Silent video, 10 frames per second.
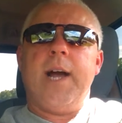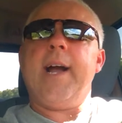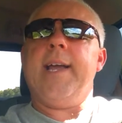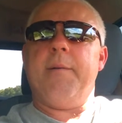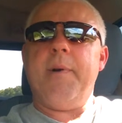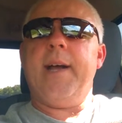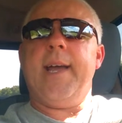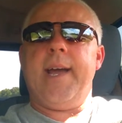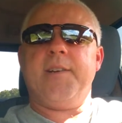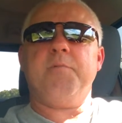I get my
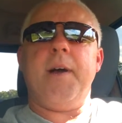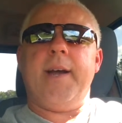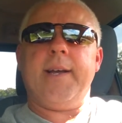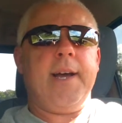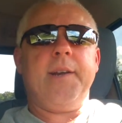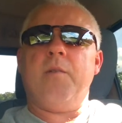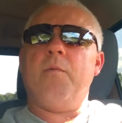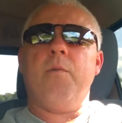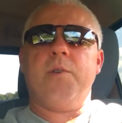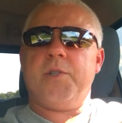cash back. I
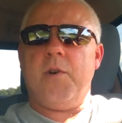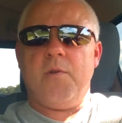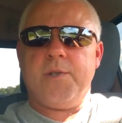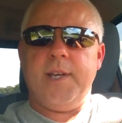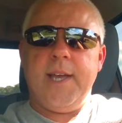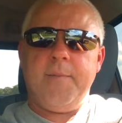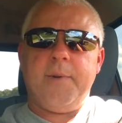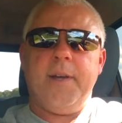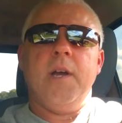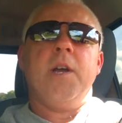don't want the stores to keep it.